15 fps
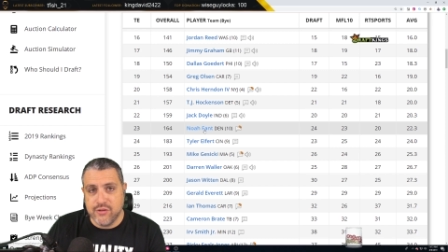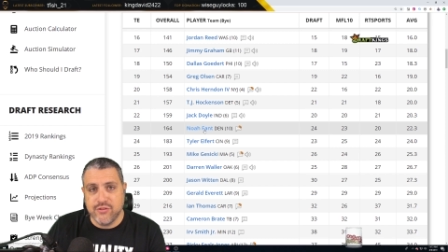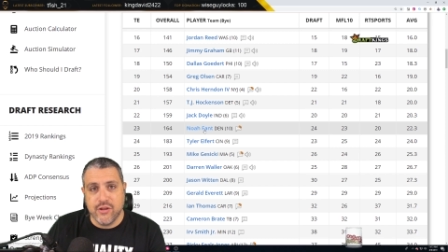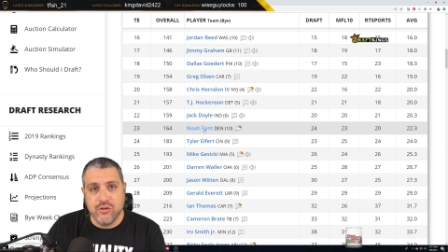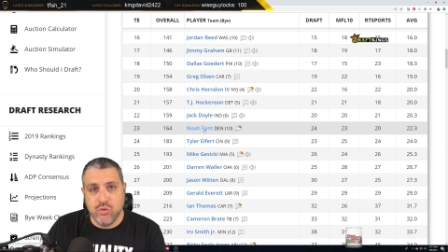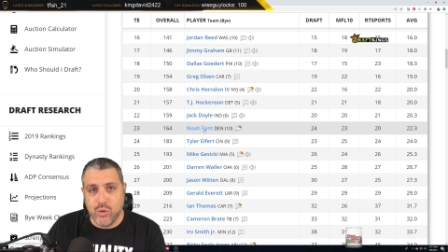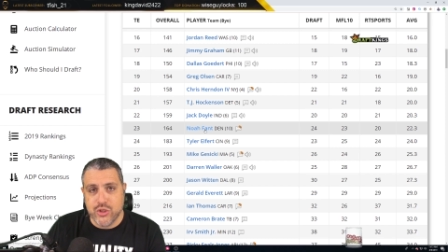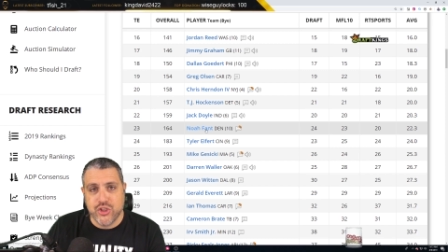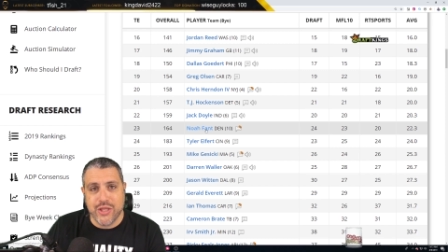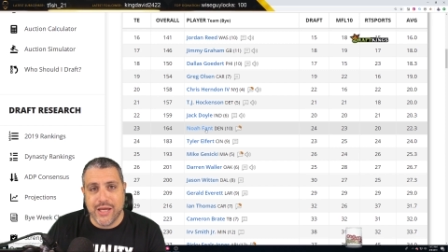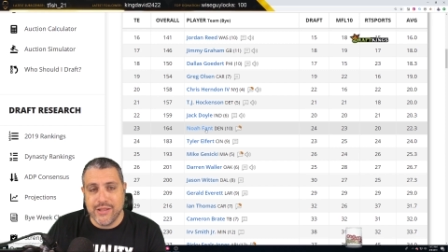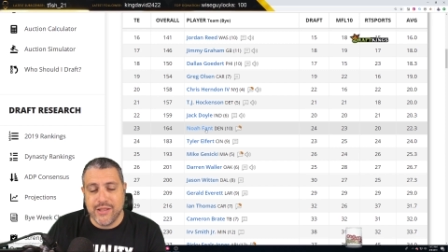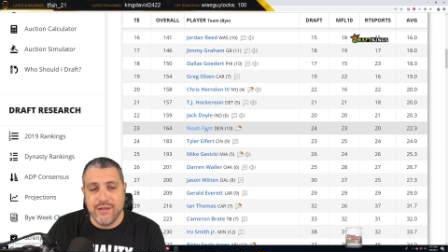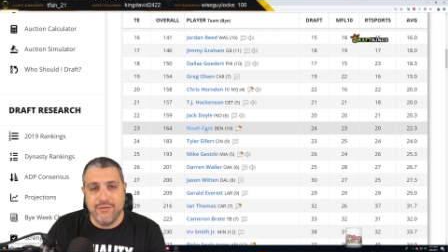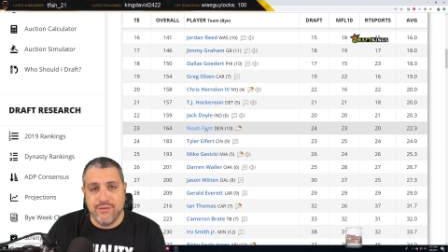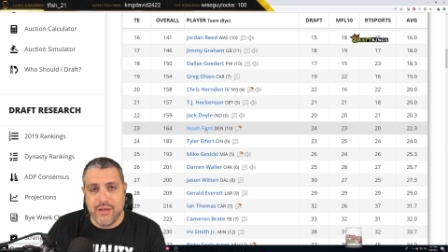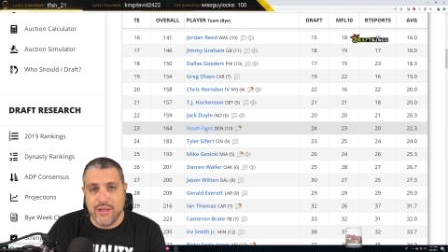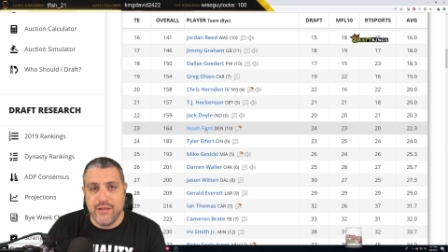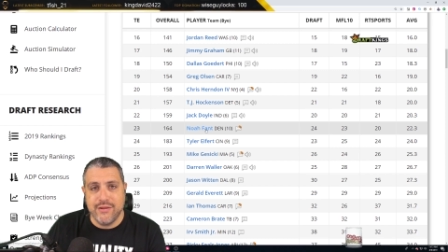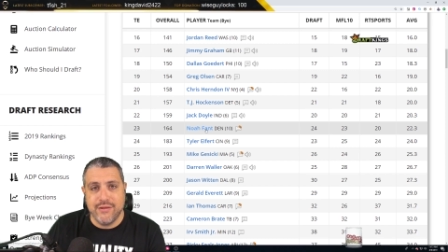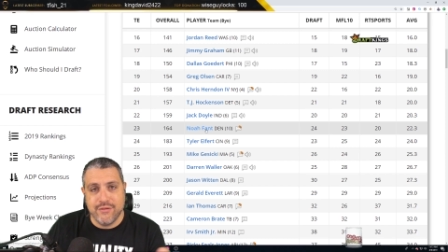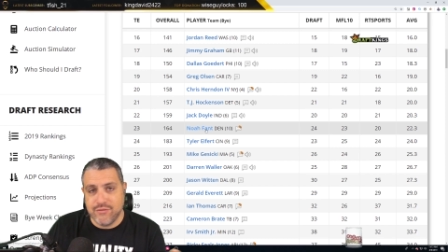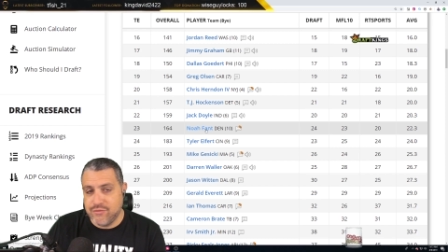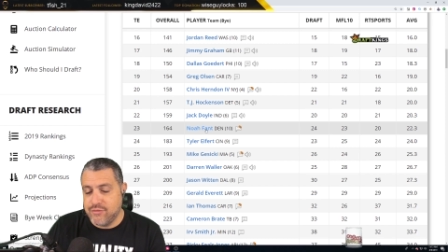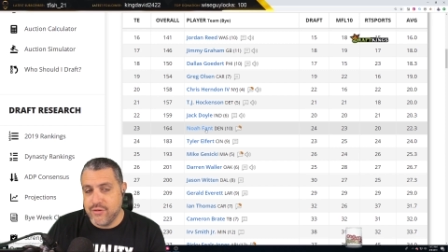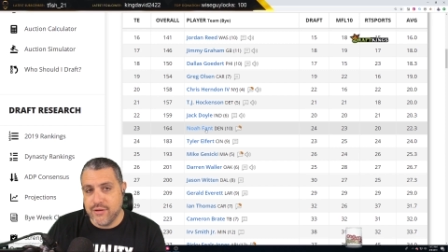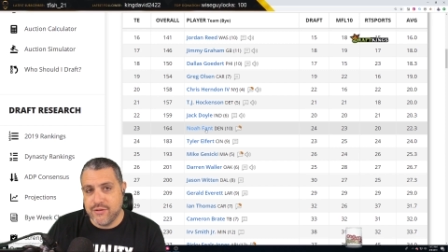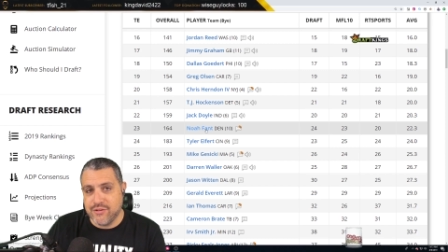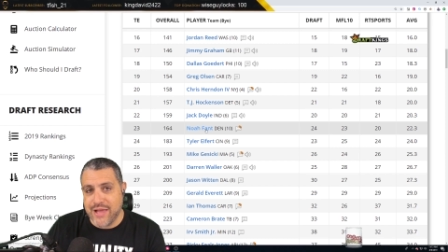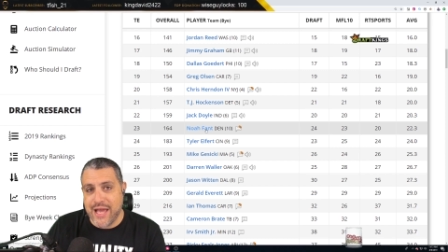on twitch.tv
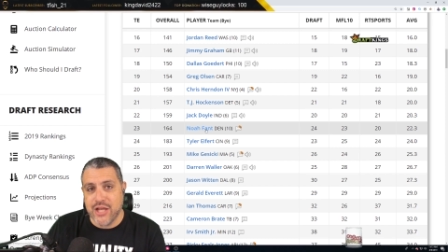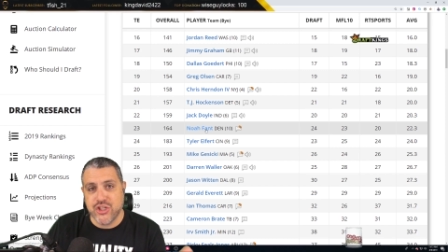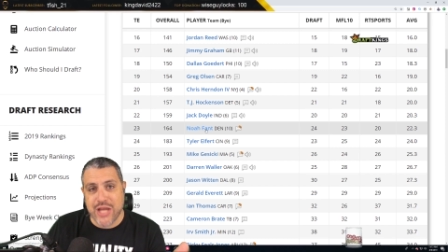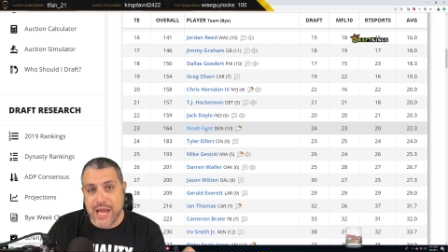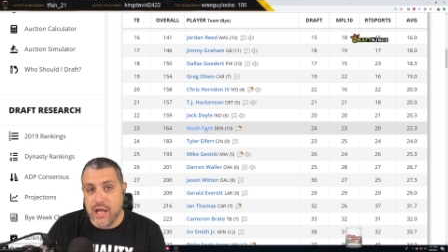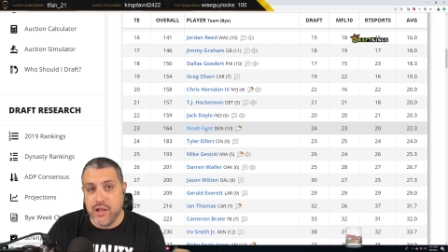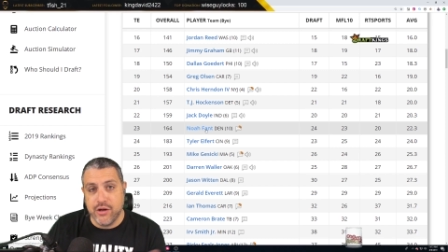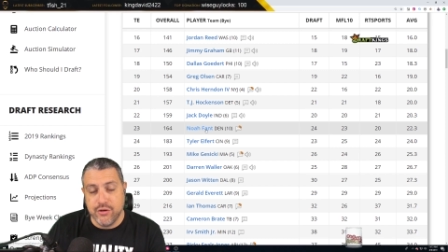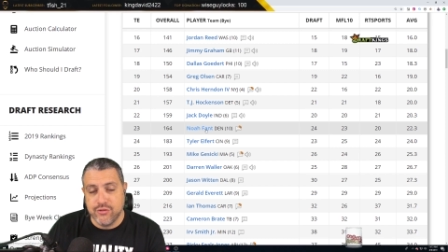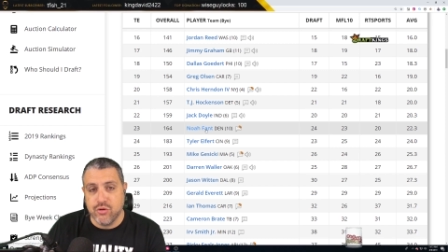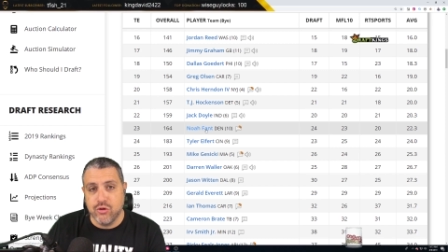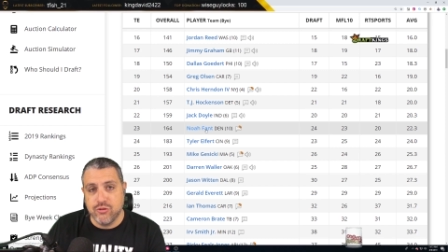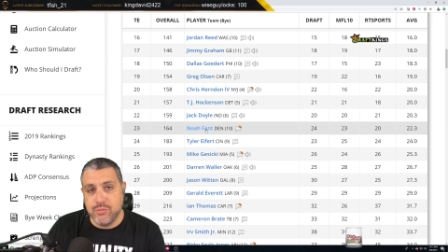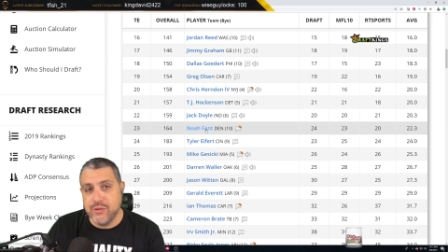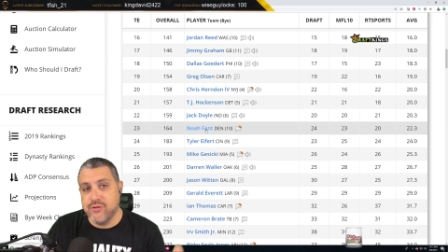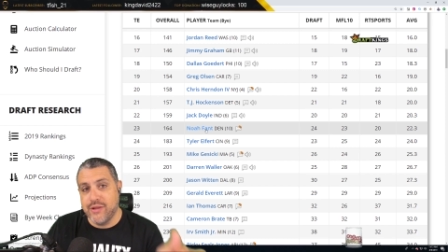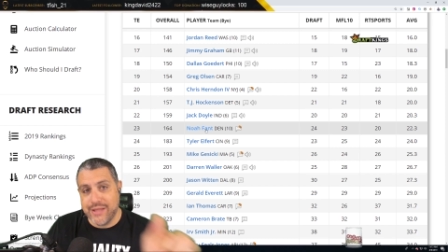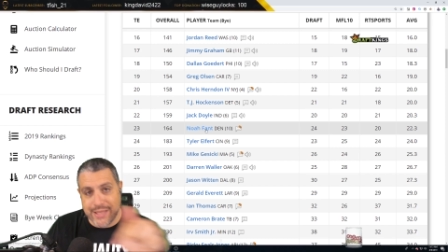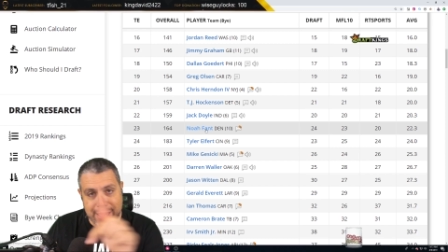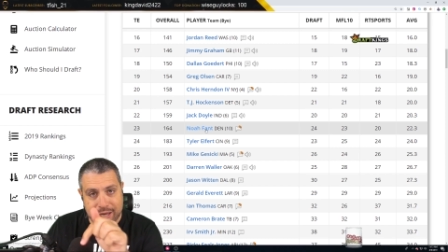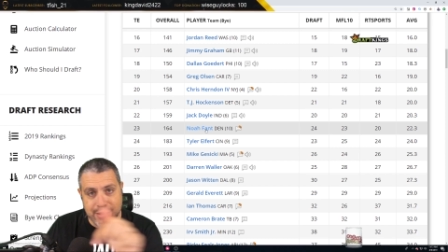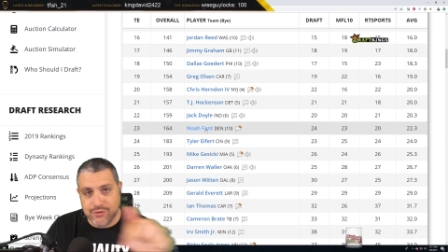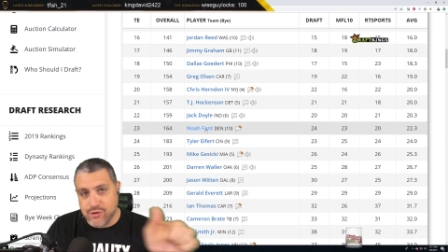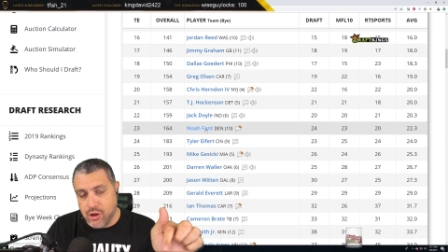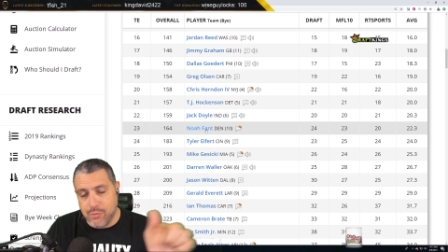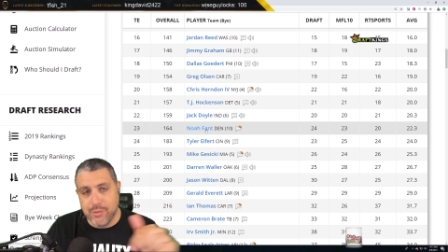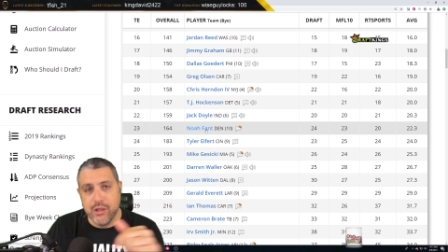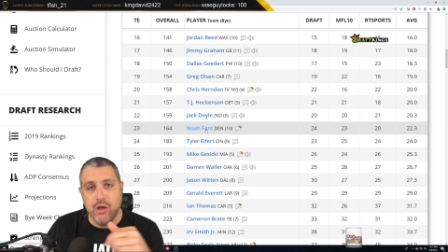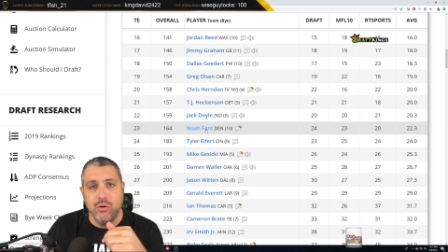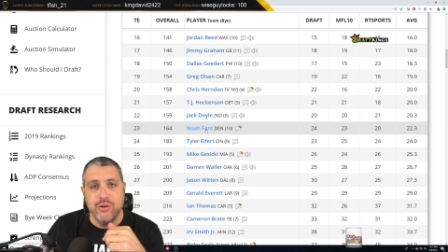slash al underscore smizzle. Again, it's all
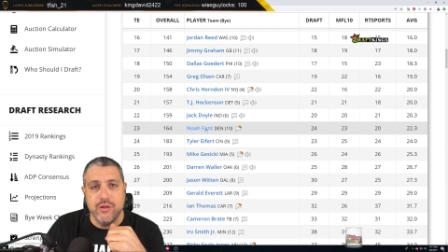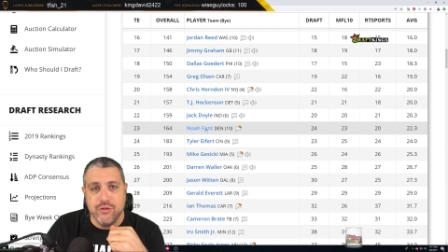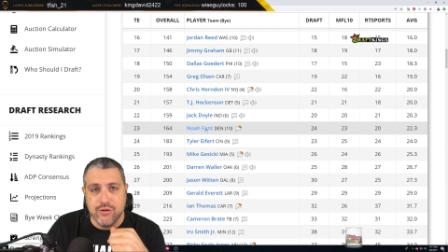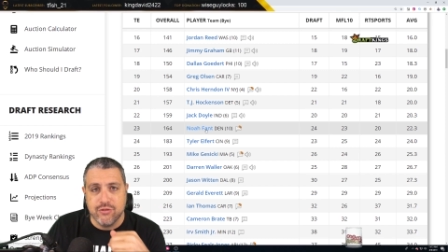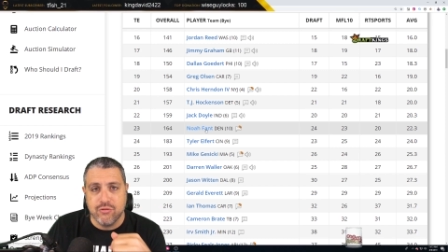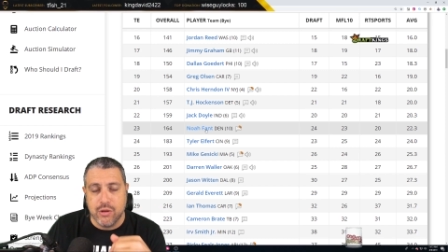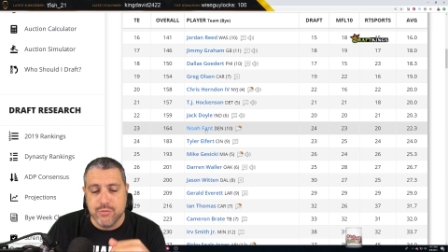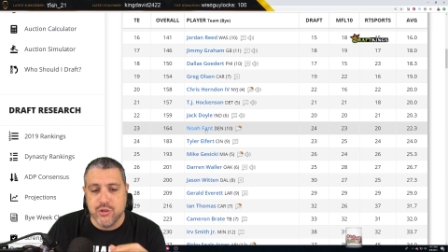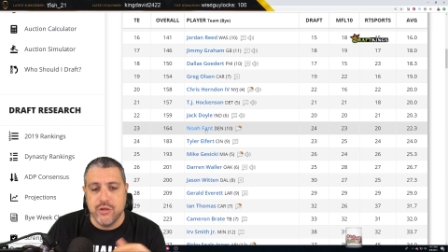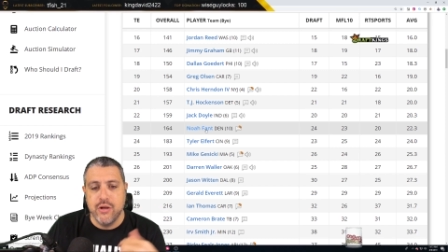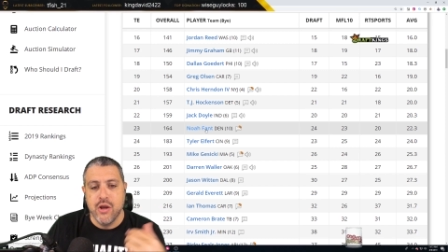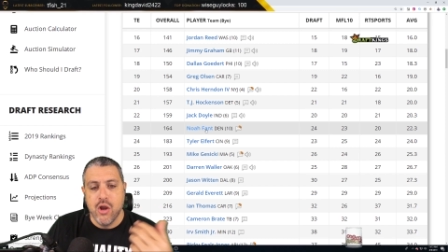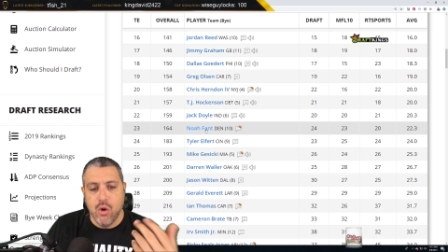below in the description.